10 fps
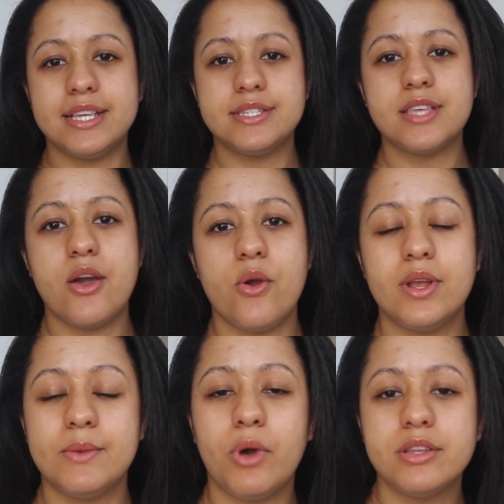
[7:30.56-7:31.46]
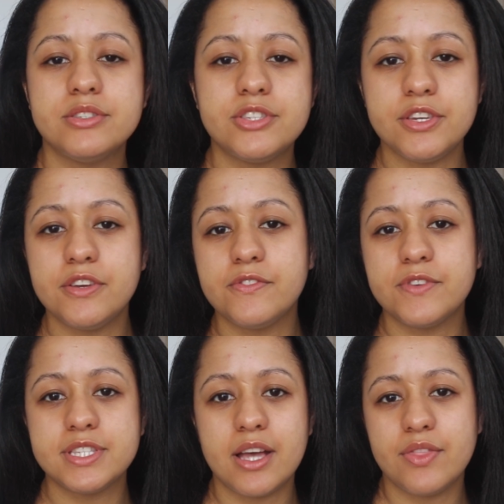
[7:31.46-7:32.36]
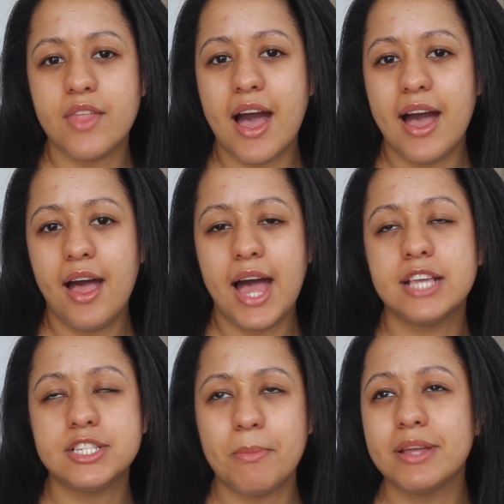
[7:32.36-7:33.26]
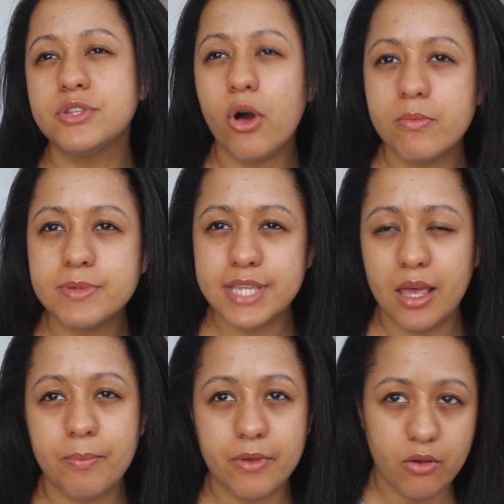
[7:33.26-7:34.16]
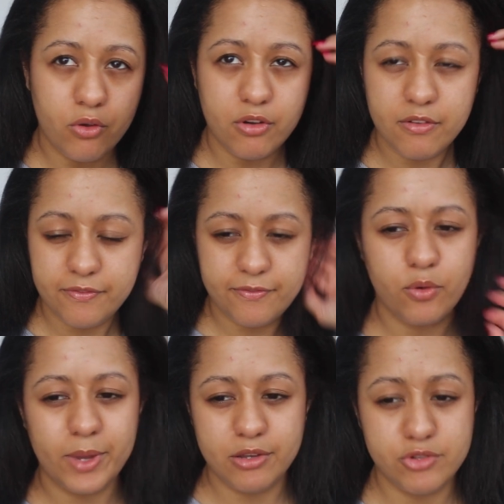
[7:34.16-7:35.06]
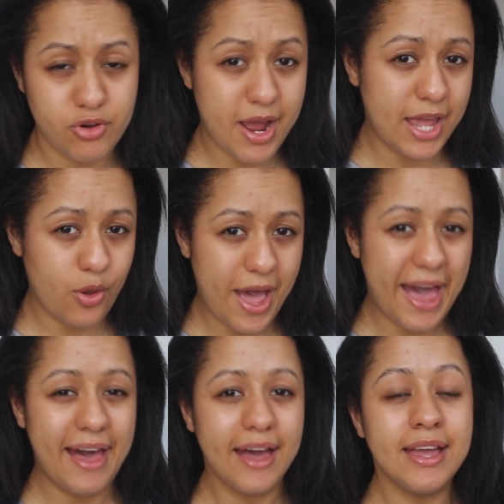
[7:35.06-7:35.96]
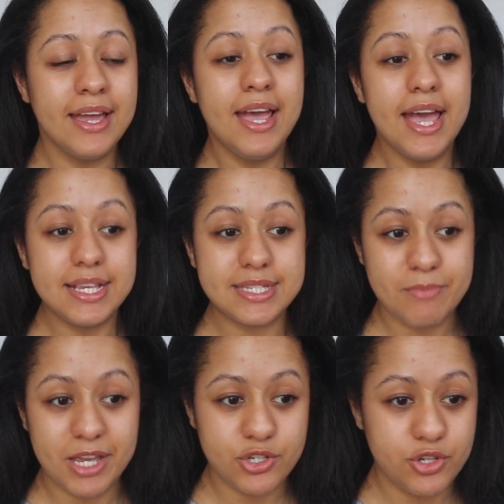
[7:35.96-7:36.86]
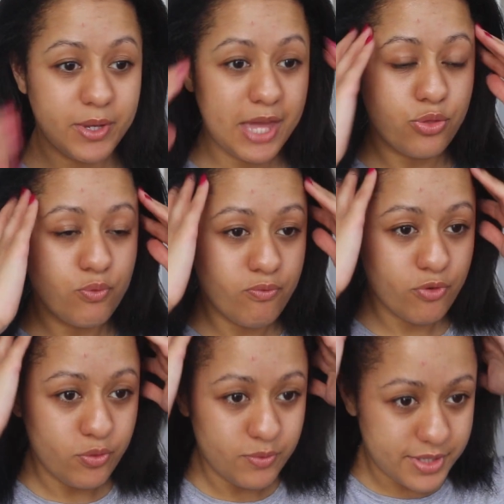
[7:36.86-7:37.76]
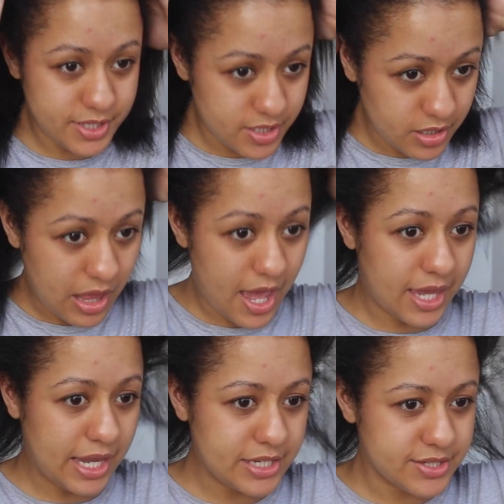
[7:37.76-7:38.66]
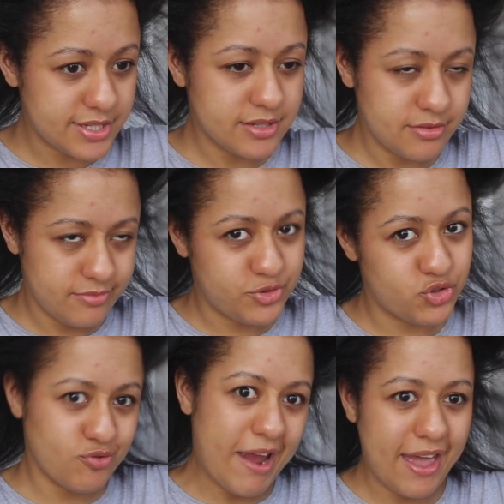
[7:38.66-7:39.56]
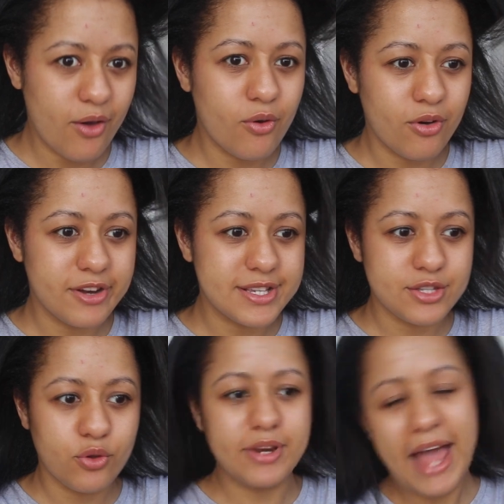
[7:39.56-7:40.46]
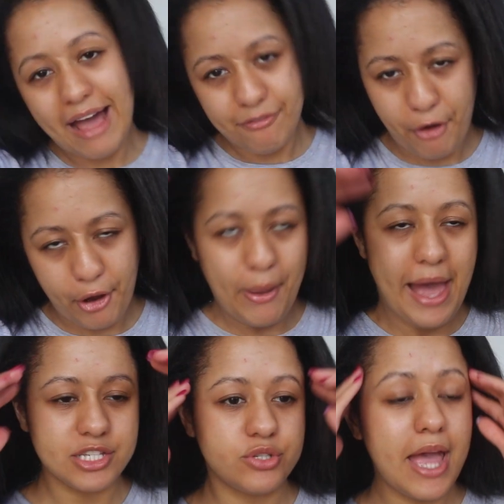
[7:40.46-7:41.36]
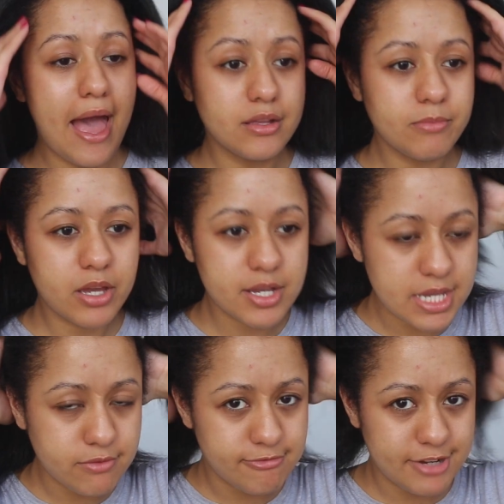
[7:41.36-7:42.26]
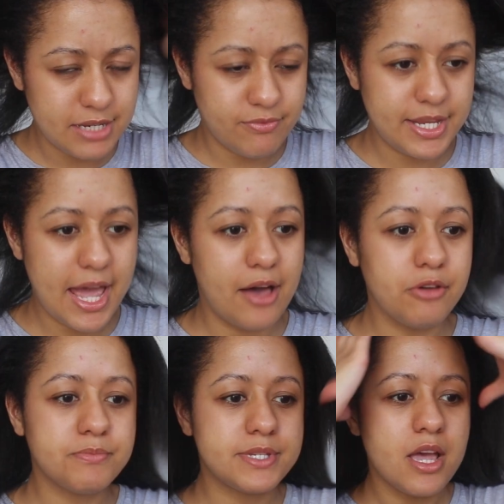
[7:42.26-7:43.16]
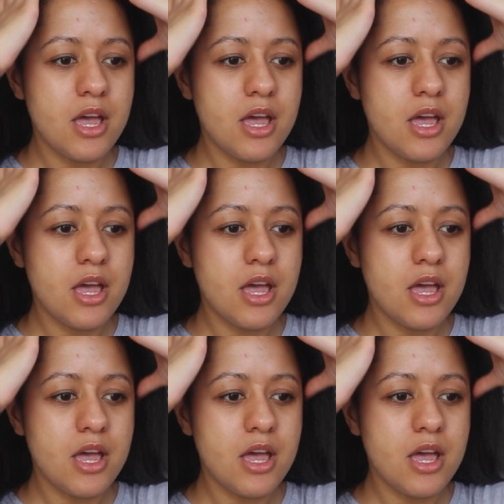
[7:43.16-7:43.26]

so once you've done that, actually my top tip for when you're drying your hair is to make sure you get the roots like as straight or as non-afro as you can, because it really helps.